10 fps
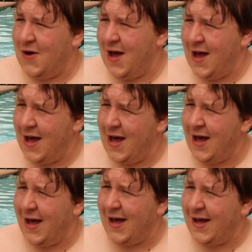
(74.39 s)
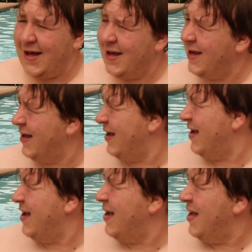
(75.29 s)
Uh,
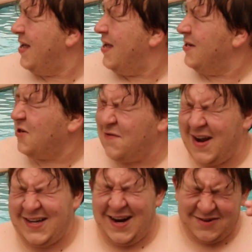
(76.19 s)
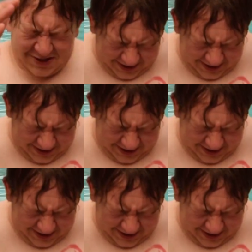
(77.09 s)
drove 19 hours